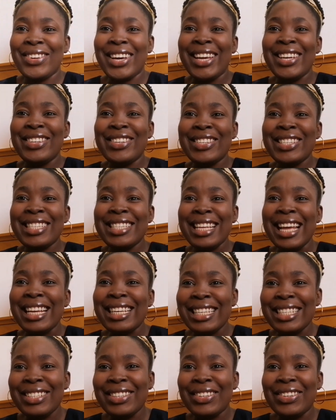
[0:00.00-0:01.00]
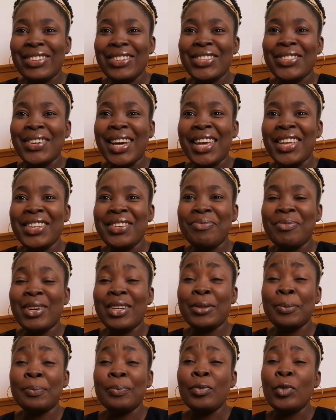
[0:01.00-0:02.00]
Why are you not sending clothes?
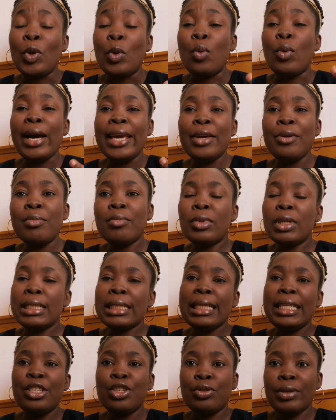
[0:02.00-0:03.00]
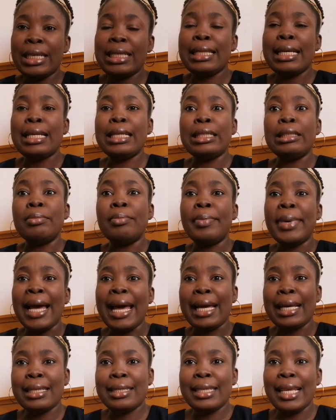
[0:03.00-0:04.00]
Why are you mostly interested in
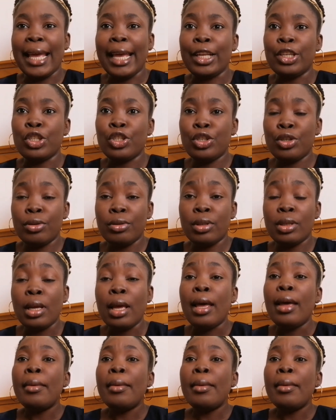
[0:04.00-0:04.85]
bags and shoes?